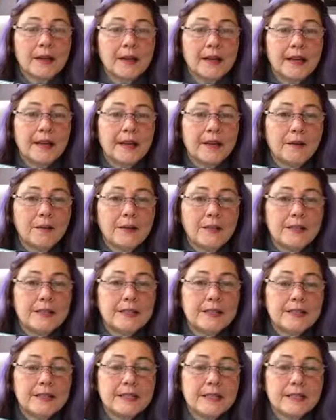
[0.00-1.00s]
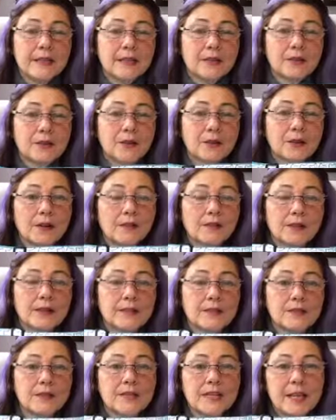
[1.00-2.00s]
And we could see the little
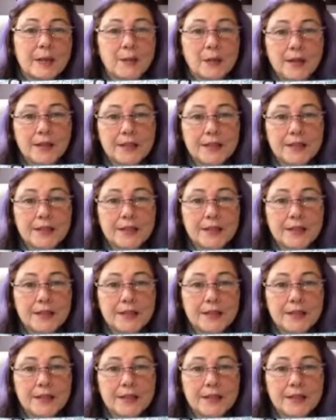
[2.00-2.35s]
reflective tape on the